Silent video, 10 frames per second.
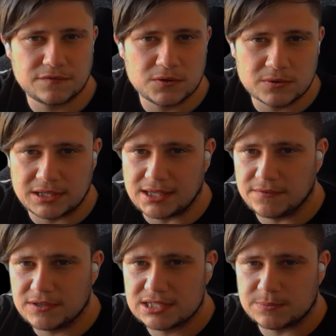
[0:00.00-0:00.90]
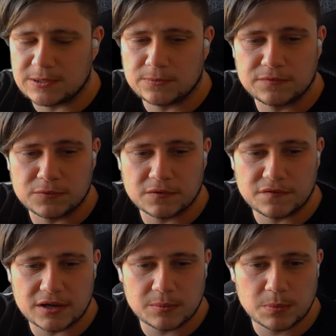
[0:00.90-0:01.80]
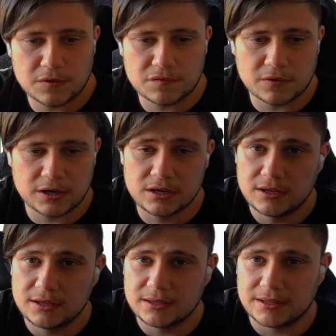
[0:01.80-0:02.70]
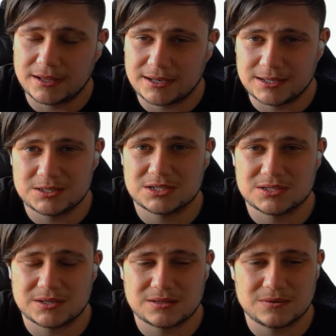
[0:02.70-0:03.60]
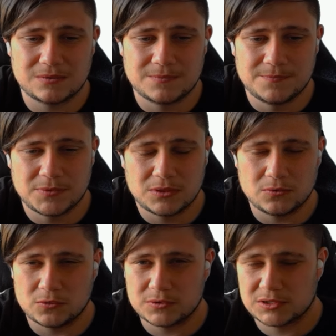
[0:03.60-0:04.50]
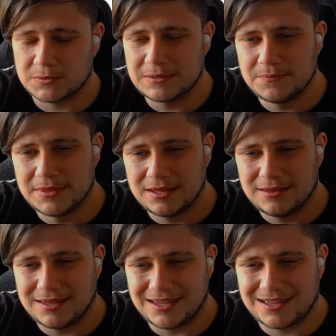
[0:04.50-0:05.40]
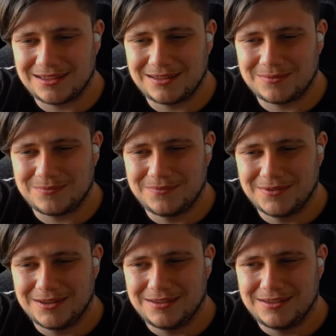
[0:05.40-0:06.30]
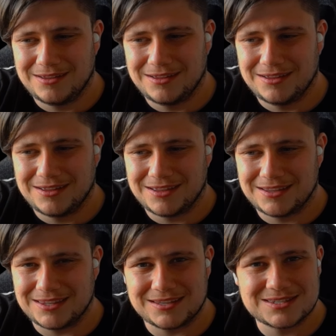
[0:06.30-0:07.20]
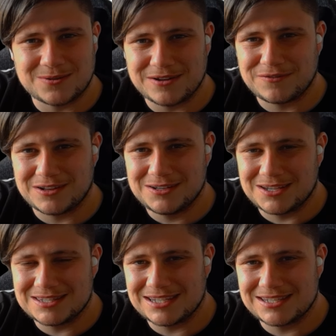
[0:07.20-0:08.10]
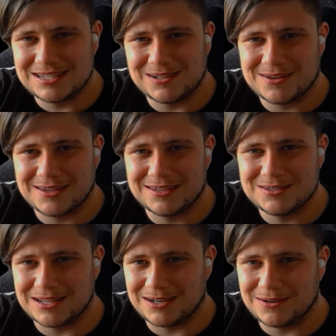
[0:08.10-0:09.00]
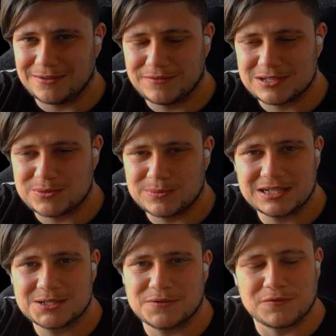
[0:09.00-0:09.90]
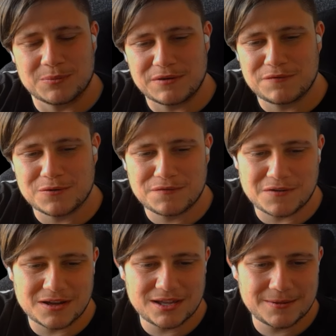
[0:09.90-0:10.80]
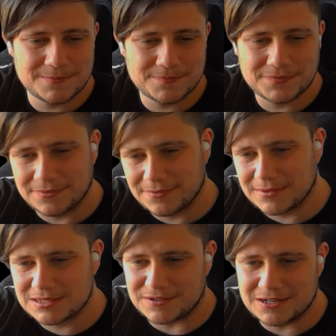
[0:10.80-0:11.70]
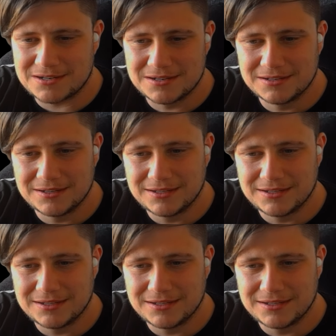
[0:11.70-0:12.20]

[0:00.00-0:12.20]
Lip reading: If you're heavy spear with fortifying perforate, leeching cyclone, or sweep, yeah, it's quite fun. You can CC lock it, you get a lot of extra protection from that fortifier. It's fun.